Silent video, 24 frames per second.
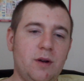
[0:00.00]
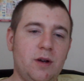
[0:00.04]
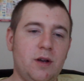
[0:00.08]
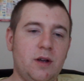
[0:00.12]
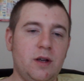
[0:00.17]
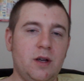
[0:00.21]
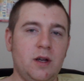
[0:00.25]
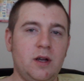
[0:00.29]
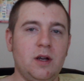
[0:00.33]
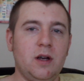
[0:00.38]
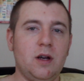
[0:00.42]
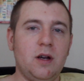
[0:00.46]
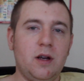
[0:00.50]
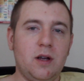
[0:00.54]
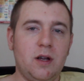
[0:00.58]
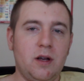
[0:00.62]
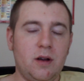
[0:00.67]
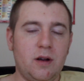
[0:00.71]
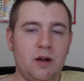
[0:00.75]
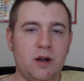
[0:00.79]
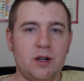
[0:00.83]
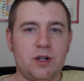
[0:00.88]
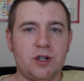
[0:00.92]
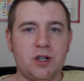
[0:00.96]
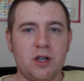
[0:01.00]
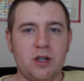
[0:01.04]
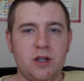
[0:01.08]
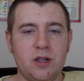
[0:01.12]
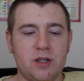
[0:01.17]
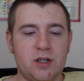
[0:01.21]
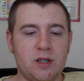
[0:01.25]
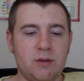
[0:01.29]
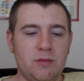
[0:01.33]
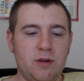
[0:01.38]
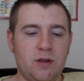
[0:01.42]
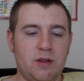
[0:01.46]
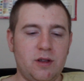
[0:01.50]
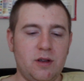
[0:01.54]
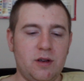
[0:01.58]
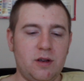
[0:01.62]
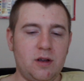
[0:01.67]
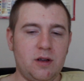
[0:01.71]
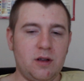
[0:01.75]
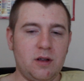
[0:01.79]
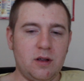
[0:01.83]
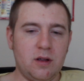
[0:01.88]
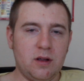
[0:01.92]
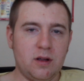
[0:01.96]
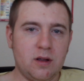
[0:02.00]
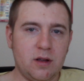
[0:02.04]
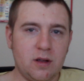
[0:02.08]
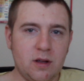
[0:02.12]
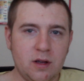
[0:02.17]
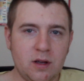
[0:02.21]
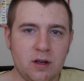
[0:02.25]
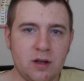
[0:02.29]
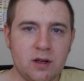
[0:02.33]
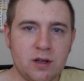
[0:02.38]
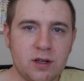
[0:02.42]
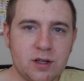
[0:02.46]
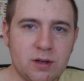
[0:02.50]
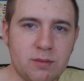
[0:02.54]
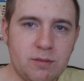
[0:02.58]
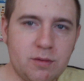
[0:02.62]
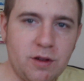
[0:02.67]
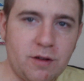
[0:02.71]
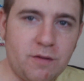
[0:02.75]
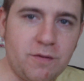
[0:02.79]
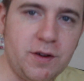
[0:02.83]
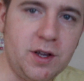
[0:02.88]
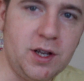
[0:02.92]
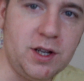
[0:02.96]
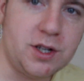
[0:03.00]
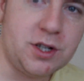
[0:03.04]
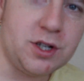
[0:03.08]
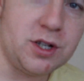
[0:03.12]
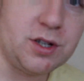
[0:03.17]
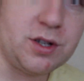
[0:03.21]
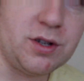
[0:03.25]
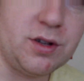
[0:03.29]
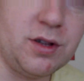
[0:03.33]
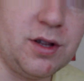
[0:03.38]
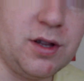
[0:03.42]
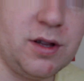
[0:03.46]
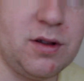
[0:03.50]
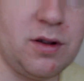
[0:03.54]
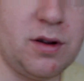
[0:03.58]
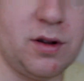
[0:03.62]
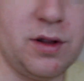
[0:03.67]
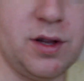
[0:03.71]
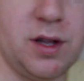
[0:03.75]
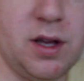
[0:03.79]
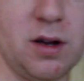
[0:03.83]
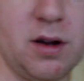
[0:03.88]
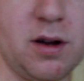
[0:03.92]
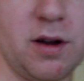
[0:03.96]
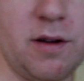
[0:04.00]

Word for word: But yeah, I'll show you some of the some of the features on, on the